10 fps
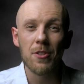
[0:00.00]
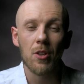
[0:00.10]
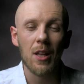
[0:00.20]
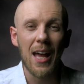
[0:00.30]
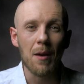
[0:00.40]

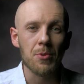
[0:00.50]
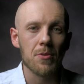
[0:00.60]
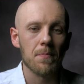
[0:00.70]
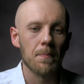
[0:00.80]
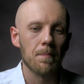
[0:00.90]

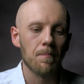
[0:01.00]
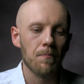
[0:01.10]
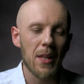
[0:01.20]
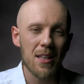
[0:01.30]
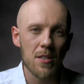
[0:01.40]
collapse,
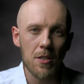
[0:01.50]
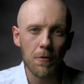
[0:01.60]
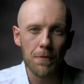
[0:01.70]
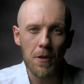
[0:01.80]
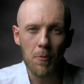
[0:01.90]
that's still
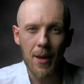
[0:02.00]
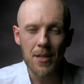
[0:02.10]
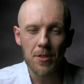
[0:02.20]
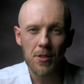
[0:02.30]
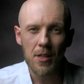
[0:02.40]

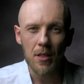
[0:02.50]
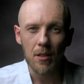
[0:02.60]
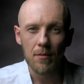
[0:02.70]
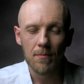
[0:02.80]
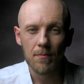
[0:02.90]
fear-based thinking